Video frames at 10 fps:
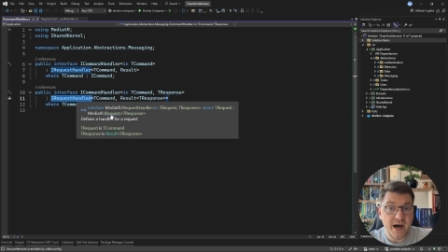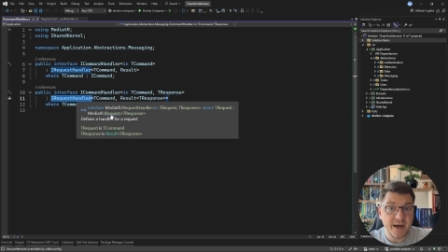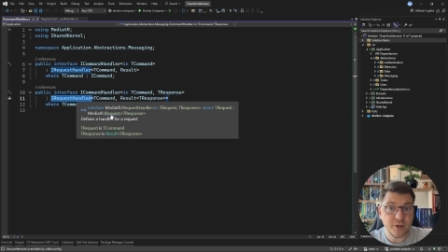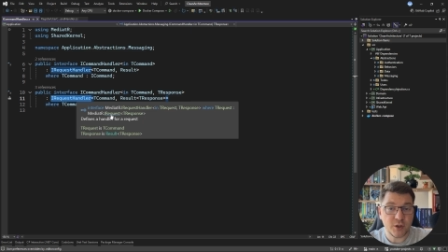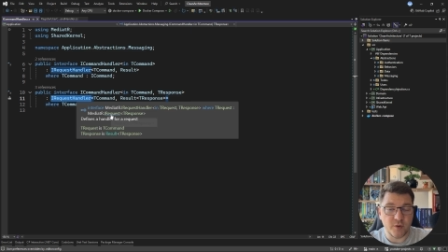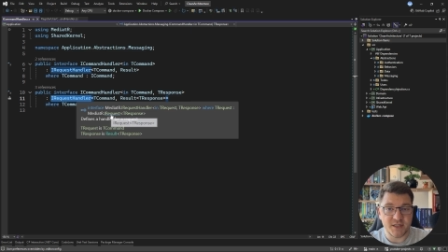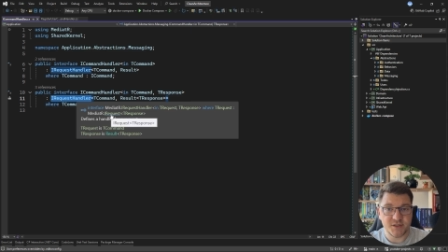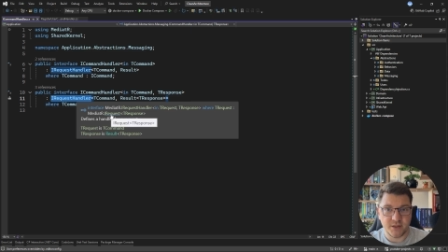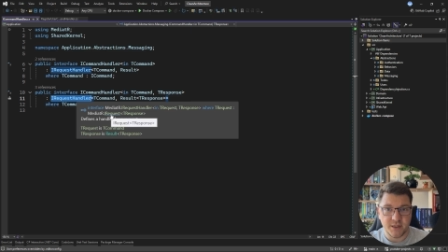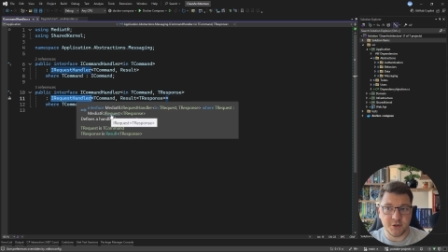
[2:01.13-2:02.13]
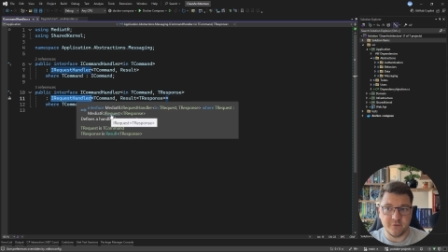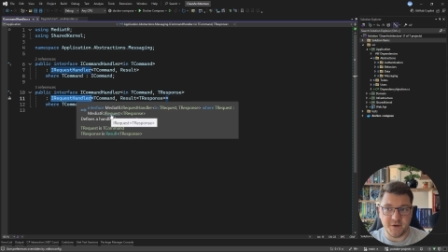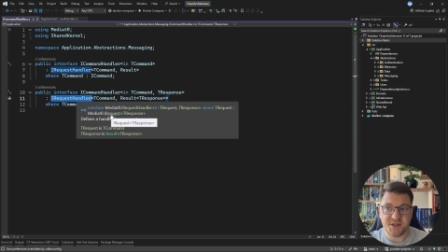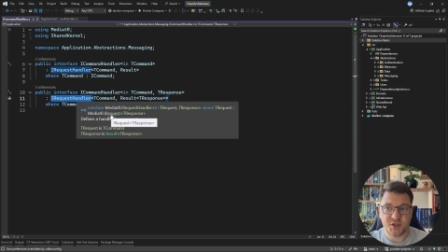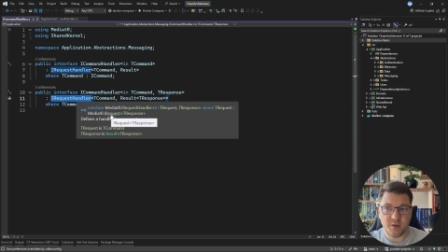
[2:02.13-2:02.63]
I request
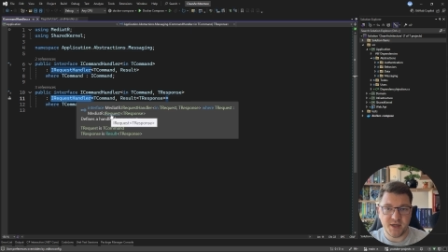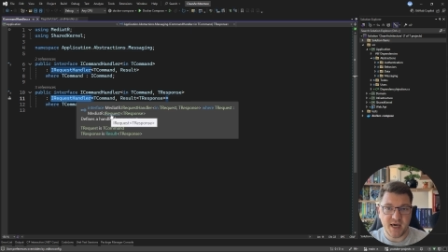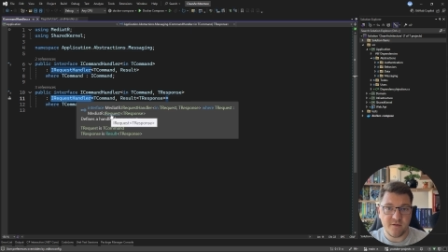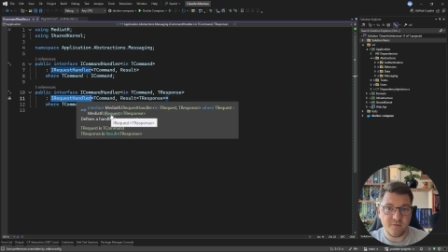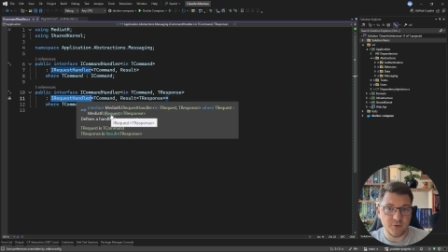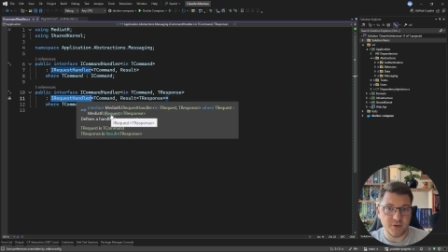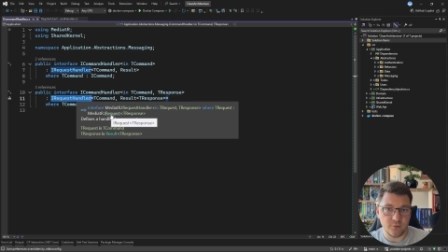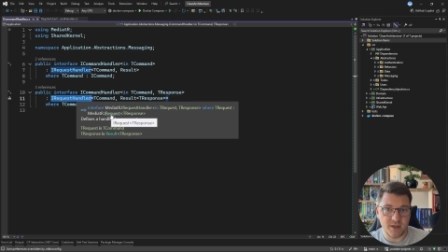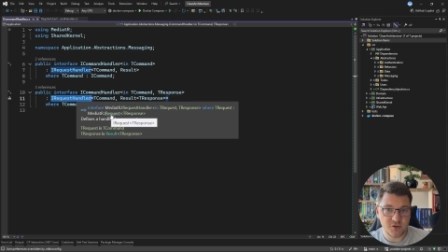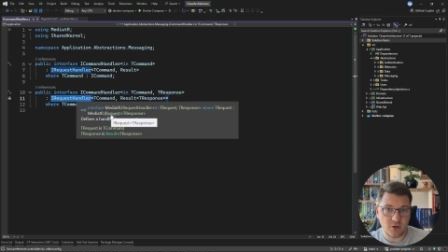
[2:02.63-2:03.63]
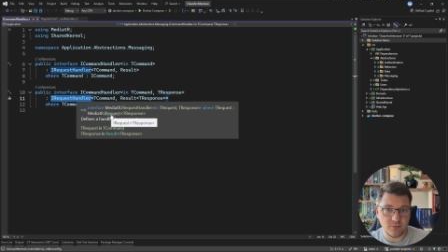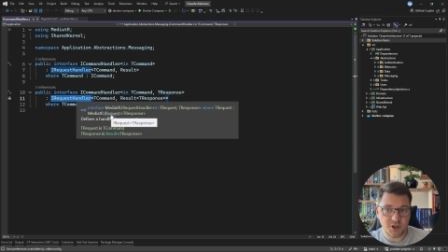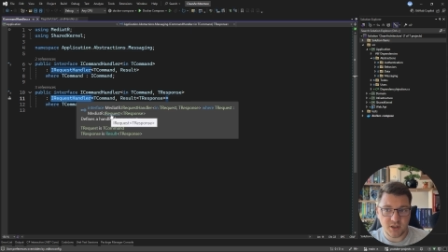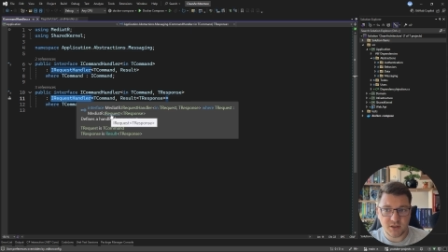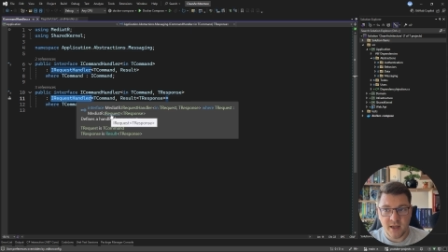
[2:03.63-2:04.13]
interface. So we have a request
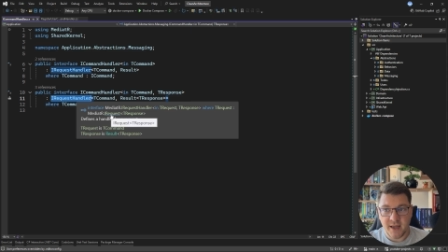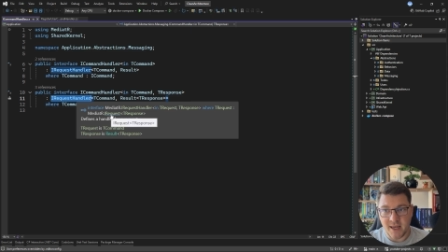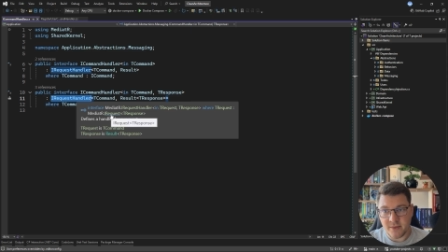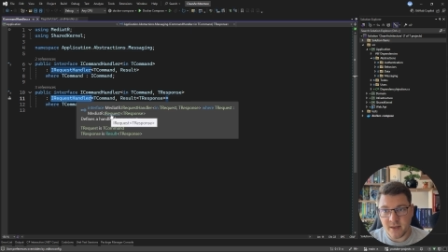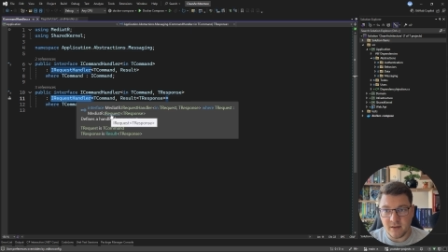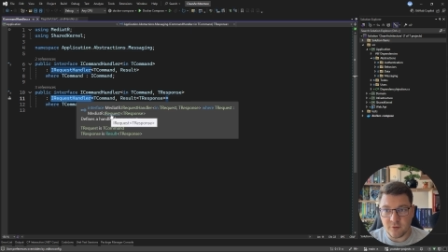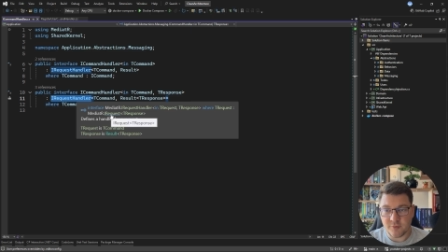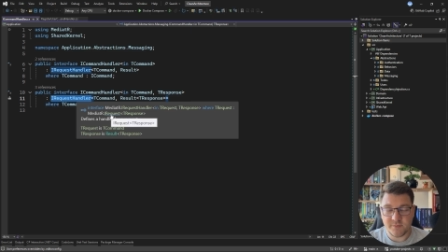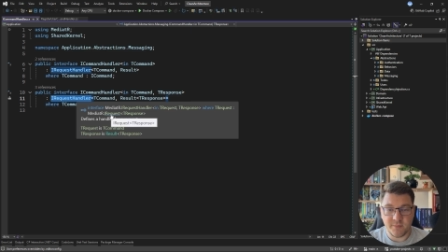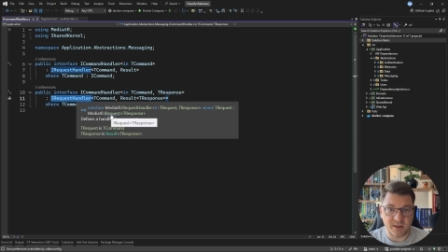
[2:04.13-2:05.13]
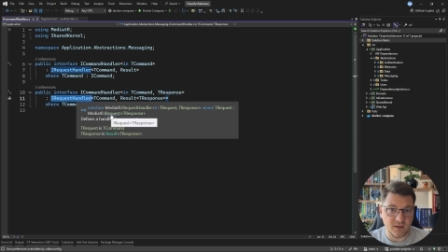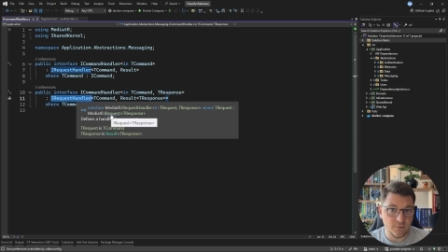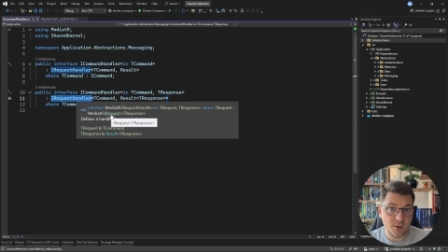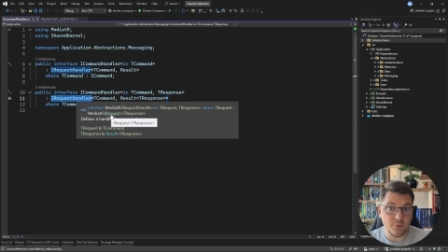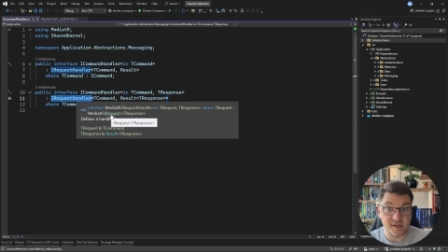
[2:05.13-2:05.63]
object and then a
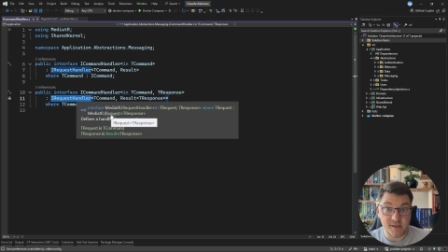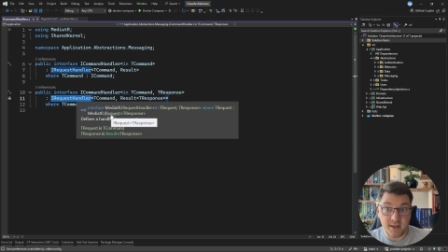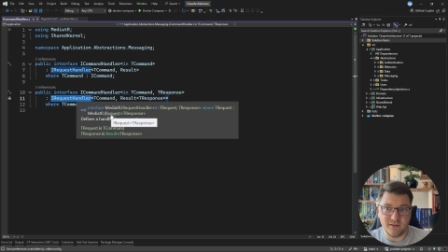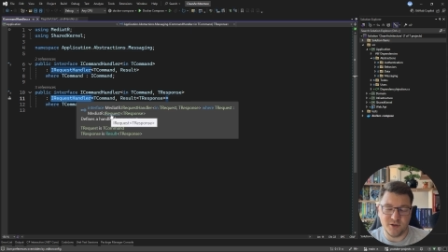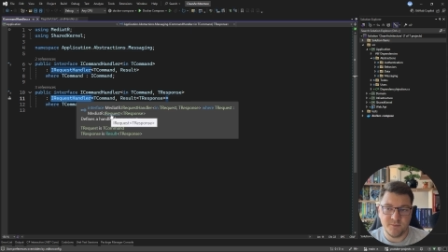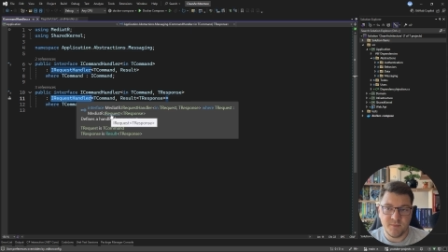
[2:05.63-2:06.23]
respective request handler.